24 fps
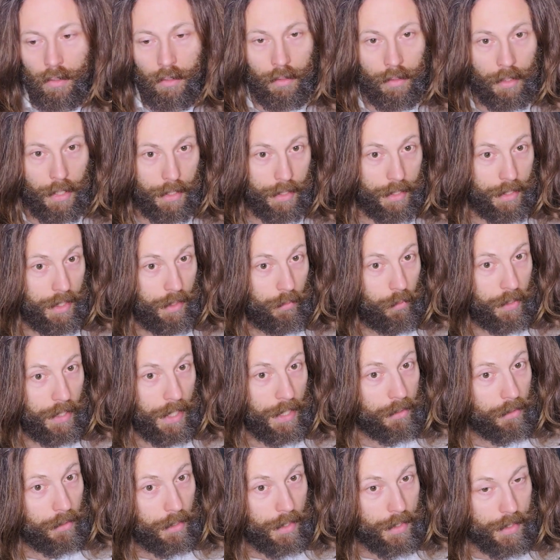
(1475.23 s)
and he would
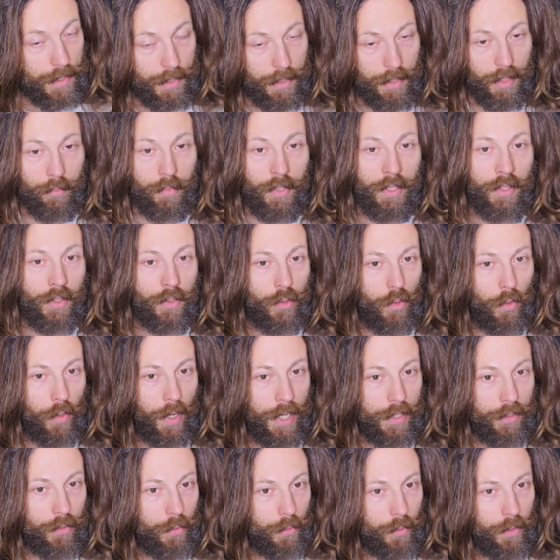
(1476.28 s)
analyze them,
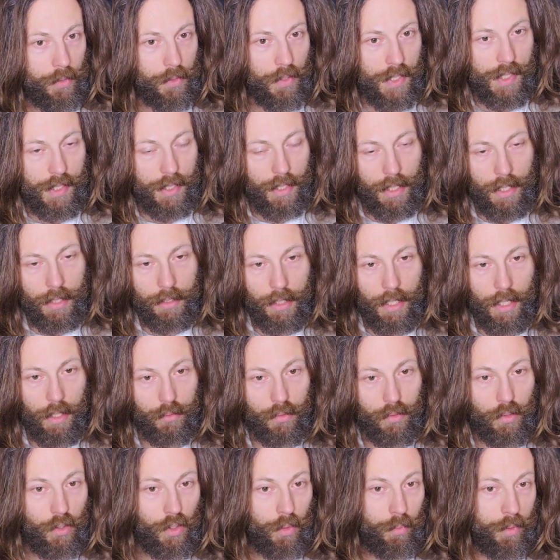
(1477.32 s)
trying to understand how
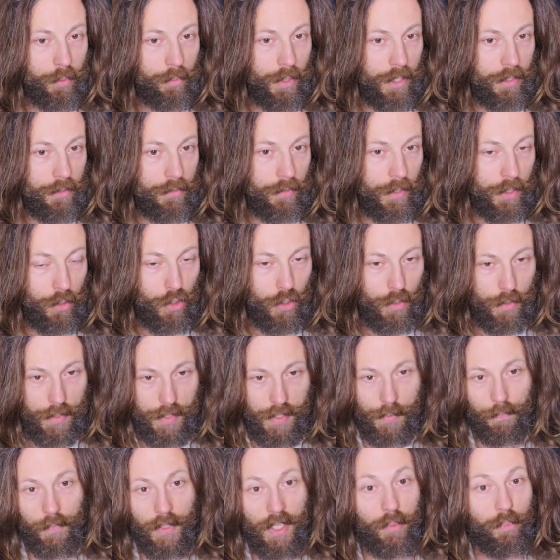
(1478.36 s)
the human body
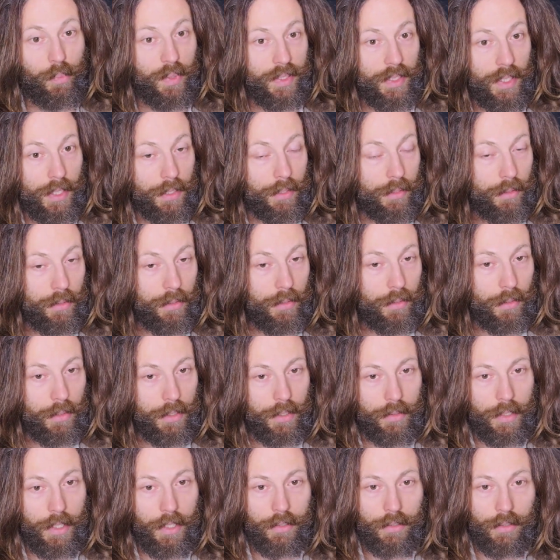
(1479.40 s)
functions. In particular,
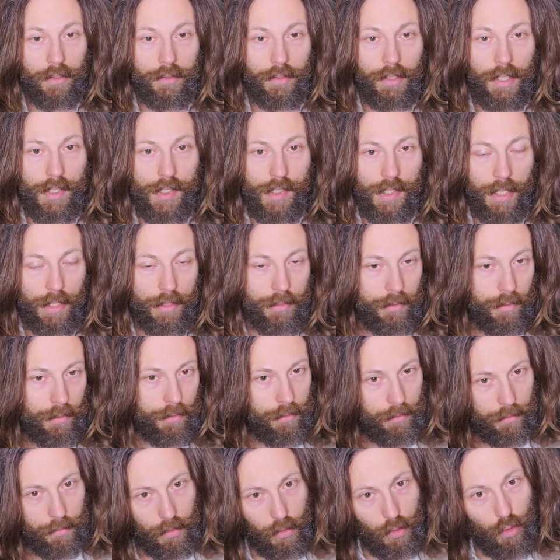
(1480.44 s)
Leonardo
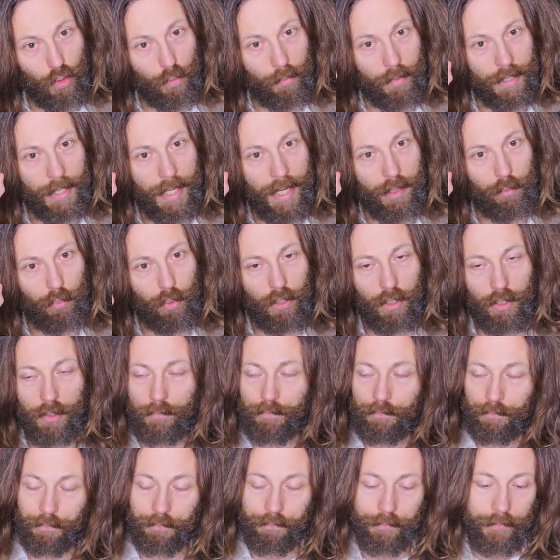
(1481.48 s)
dissected the human
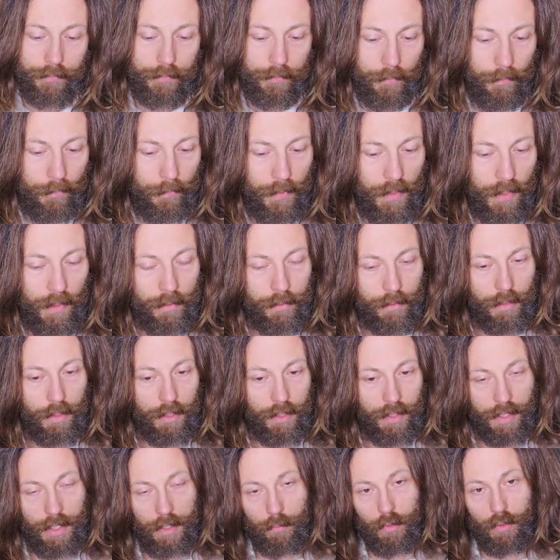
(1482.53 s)
eyeball.
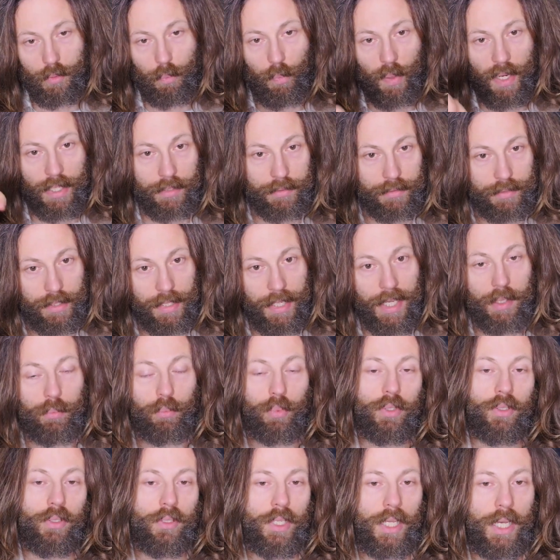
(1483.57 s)
He would pluck the
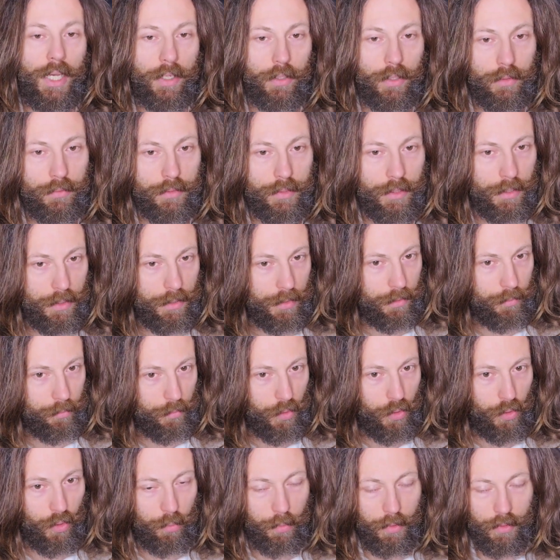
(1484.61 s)
eyeball out of the
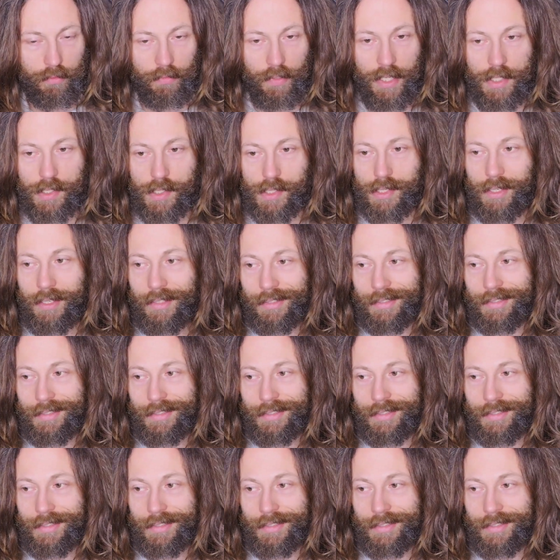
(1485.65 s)
human face.